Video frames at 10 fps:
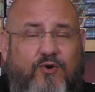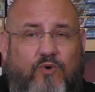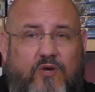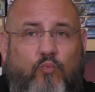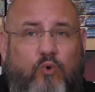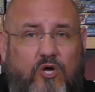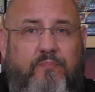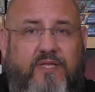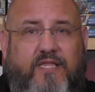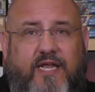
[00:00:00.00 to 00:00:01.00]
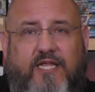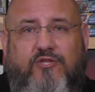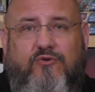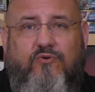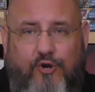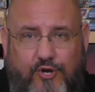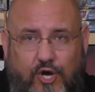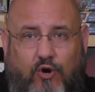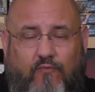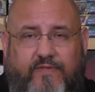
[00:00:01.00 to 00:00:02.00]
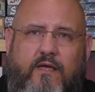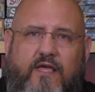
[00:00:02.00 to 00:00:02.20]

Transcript: we will be letting you know.